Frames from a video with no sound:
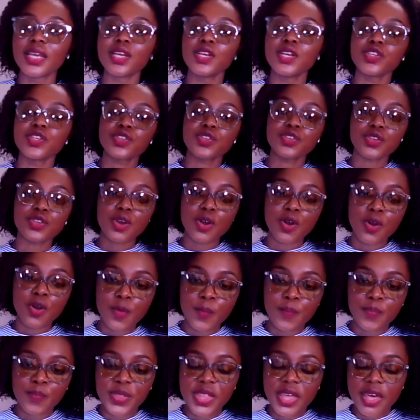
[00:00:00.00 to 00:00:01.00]

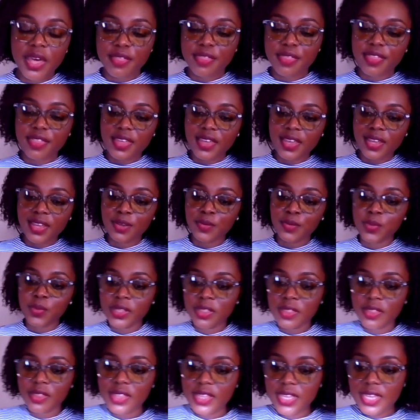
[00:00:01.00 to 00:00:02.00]
So the thing
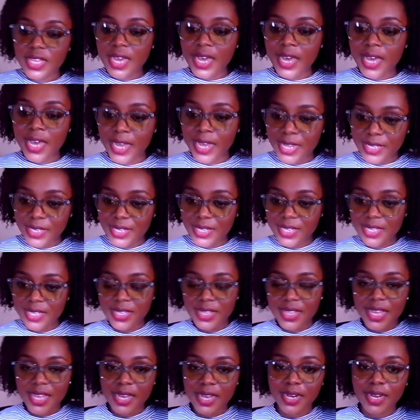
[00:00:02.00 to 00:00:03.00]
with the eyes is
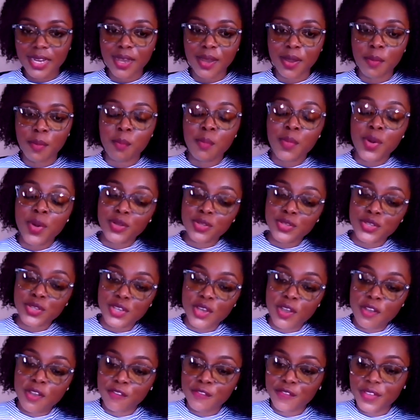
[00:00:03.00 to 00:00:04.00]
that
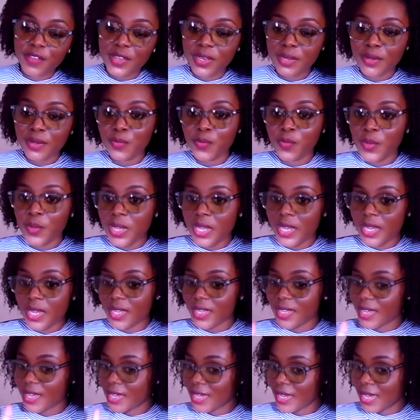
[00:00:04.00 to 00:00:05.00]
most often
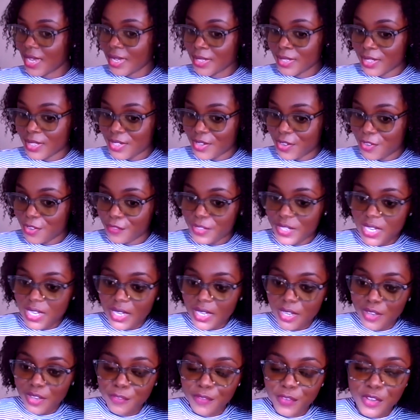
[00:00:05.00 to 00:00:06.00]
we kind of
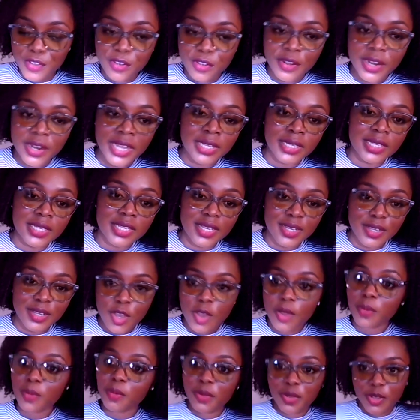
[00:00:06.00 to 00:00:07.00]
take it for granted,
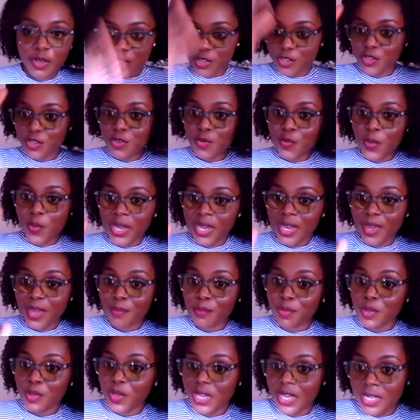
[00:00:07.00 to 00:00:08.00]
because you wake
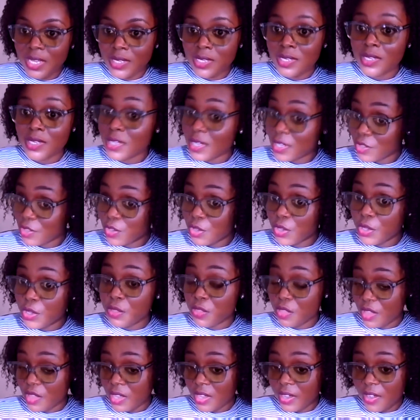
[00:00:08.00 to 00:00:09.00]
up, you can see, so you
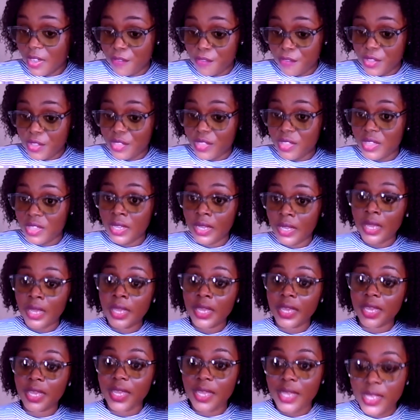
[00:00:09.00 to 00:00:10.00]
think everything
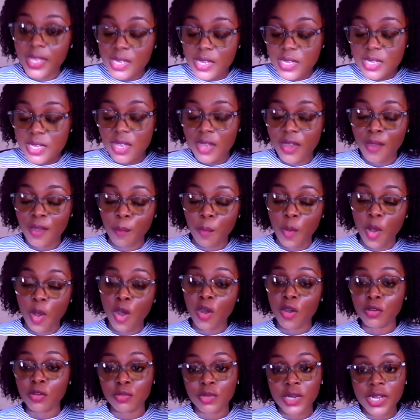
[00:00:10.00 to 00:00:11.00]
is
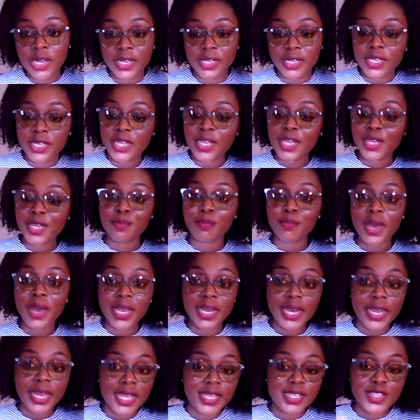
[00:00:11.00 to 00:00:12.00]
all right.
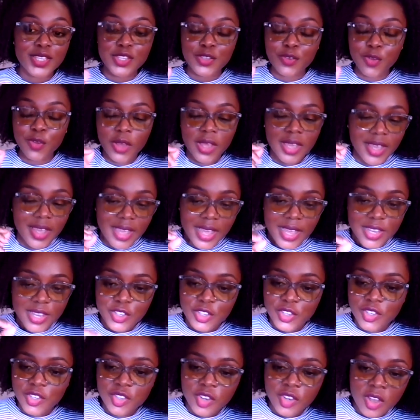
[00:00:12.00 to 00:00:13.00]
But it's a
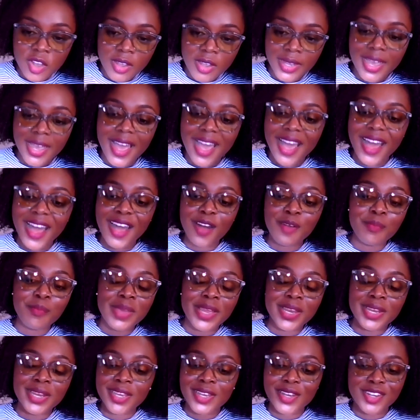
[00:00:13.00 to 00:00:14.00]
shock how
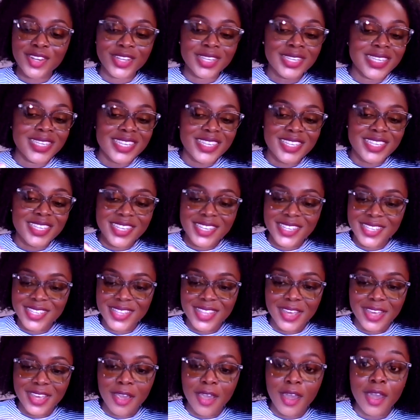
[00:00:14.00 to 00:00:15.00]
many conditions
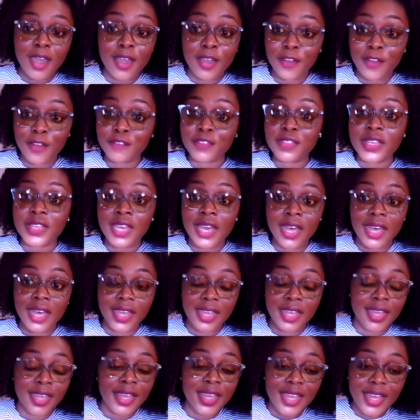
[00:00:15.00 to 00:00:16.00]
there are of the
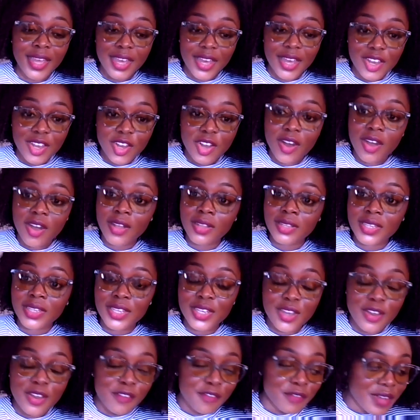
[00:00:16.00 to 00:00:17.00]
eye. A
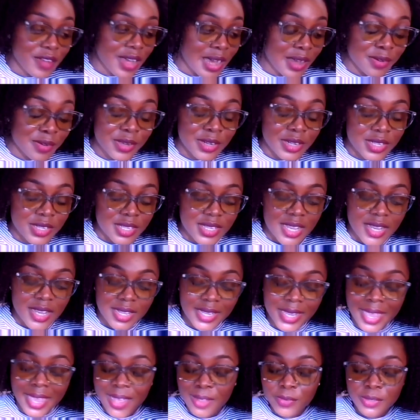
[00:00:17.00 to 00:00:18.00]
colleague of ours
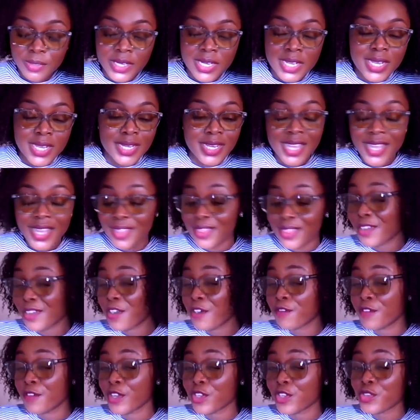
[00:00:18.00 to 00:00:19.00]
counted, and there
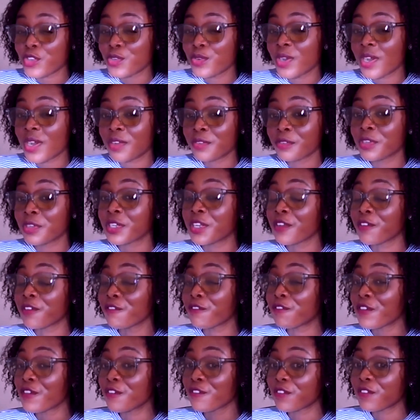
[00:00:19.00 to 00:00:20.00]
are over
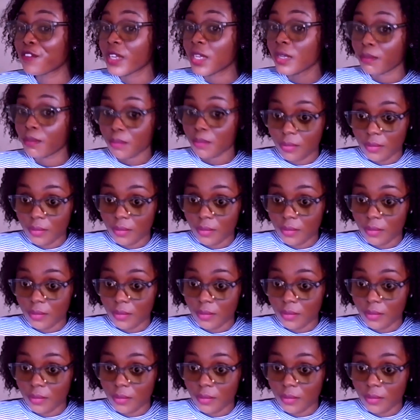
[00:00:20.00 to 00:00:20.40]
250